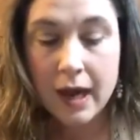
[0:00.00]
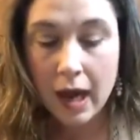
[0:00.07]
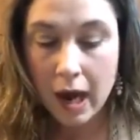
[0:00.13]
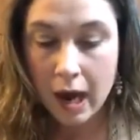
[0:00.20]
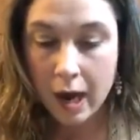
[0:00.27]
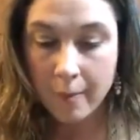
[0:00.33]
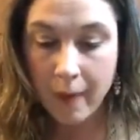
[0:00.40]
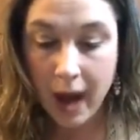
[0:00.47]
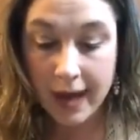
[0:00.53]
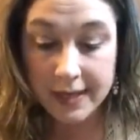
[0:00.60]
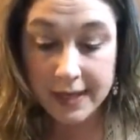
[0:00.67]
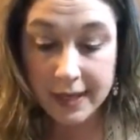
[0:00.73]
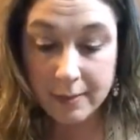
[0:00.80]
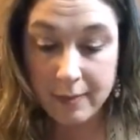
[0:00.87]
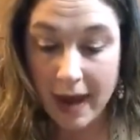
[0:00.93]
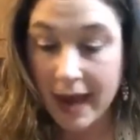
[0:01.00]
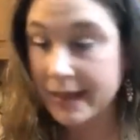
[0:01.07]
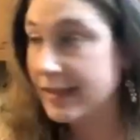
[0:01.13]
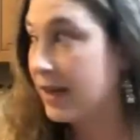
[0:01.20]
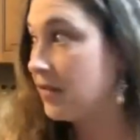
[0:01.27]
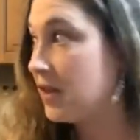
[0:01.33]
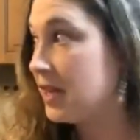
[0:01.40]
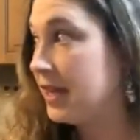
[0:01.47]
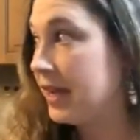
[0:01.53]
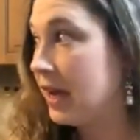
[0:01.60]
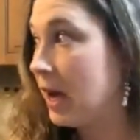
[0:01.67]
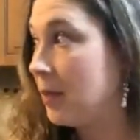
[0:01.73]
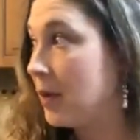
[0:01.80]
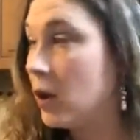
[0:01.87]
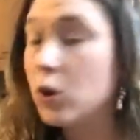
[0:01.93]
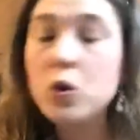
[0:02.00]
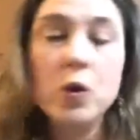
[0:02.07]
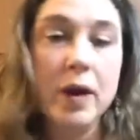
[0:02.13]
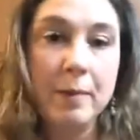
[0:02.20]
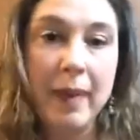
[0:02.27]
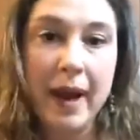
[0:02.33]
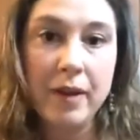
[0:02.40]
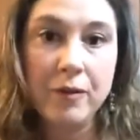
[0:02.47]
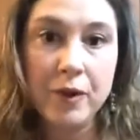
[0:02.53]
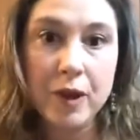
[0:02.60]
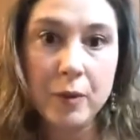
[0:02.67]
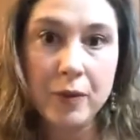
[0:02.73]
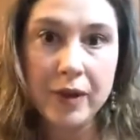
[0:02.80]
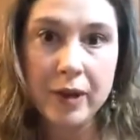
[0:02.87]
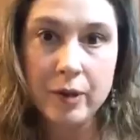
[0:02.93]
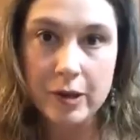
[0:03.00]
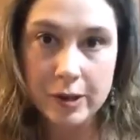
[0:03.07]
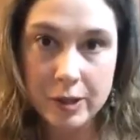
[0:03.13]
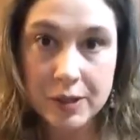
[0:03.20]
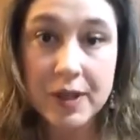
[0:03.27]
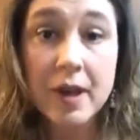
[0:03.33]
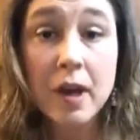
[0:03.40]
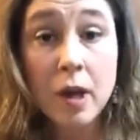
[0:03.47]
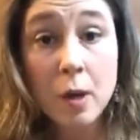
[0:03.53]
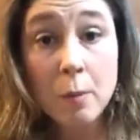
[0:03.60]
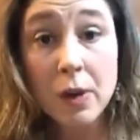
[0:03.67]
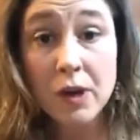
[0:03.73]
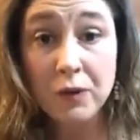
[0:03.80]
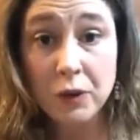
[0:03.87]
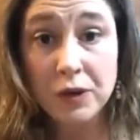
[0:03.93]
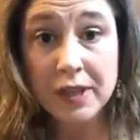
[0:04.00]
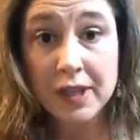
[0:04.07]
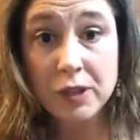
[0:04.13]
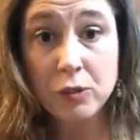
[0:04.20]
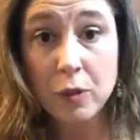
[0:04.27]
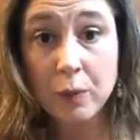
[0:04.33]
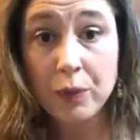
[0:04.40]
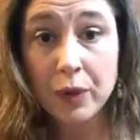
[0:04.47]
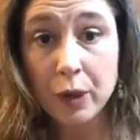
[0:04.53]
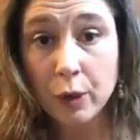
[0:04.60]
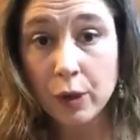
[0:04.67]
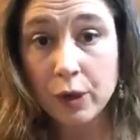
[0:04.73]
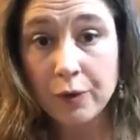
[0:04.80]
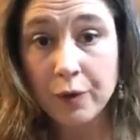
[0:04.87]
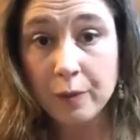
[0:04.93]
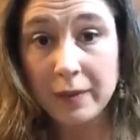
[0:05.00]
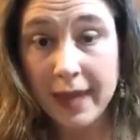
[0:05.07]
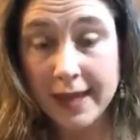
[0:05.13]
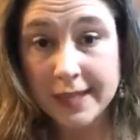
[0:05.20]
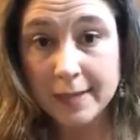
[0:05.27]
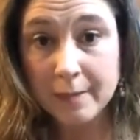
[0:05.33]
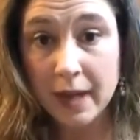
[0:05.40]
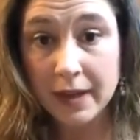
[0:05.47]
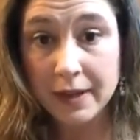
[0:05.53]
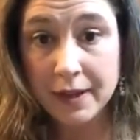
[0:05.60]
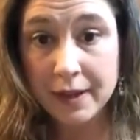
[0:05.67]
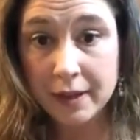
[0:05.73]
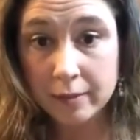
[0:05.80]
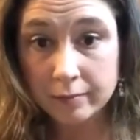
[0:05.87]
I did box everything up, or who had paid for their pre-orders. But if you did do a pre-order from last month,